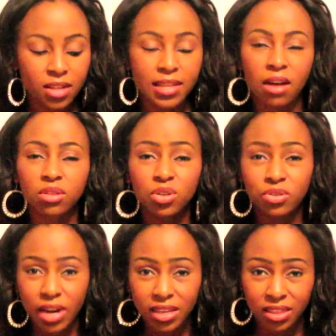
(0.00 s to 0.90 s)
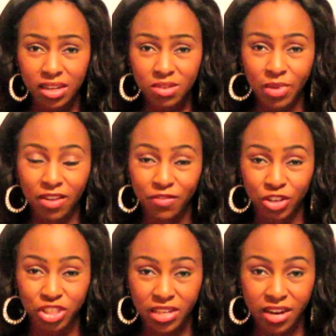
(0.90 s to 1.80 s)
Now, the great thing about
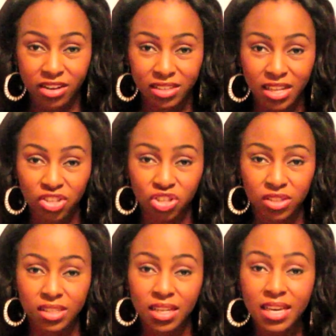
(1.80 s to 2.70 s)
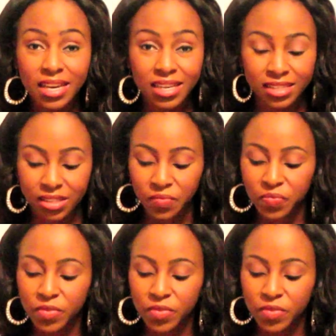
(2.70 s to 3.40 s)
virgin hair extensions is